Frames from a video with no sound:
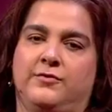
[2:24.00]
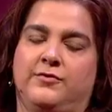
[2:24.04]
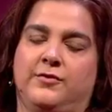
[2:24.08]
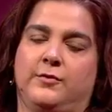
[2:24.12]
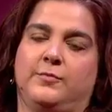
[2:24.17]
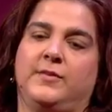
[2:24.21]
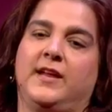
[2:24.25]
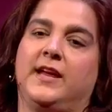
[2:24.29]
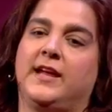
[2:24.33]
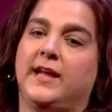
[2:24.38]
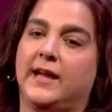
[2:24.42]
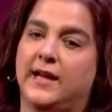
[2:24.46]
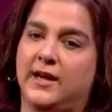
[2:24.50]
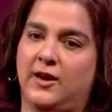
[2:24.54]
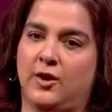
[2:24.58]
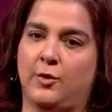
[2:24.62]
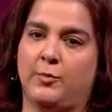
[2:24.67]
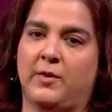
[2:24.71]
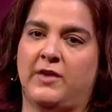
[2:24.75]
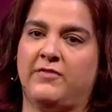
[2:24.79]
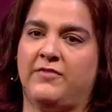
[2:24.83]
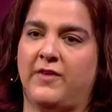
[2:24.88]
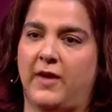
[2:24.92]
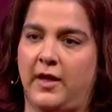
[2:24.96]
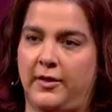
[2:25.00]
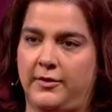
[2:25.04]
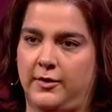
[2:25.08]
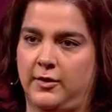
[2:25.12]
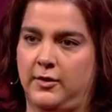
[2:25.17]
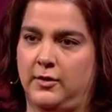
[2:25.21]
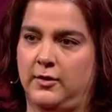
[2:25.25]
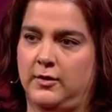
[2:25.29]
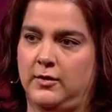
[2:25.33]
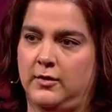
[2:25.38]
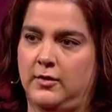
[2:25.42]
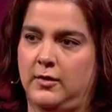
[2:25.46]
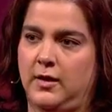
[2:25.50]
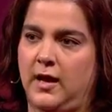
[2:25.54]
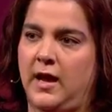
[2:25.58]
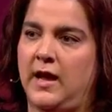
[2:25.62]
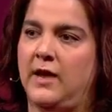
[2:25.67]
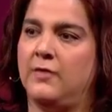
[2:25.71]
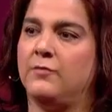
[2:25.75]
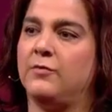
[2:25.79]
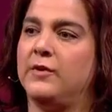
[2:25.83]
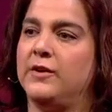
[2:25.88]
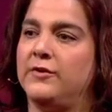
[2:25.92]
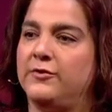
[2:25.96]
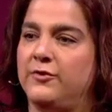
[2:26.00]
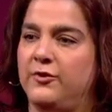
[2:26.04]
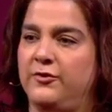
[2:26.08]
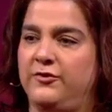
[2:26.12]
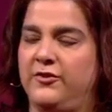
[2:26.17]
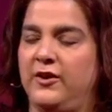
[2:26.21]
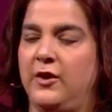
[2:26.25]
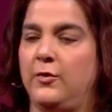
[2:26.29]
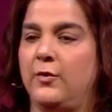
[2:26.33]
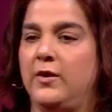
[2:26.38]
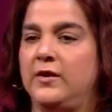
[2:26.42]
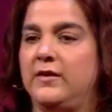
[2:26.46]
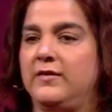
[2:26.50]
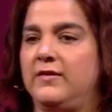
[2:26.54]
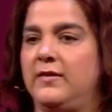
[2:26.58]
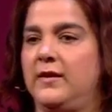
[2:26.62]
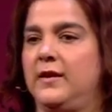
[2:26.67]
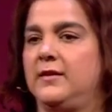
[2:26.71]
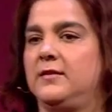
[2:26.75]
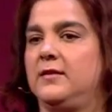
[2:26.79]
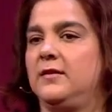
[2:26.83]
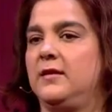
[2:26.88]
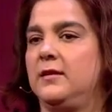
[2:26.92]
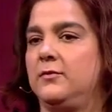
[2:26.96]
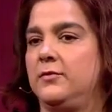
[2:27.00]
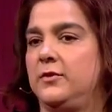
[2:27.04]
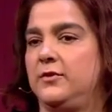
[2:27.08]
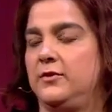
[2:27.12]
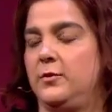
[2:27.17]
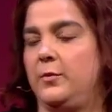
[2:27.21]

from taking care of my father and researching what it's like to live with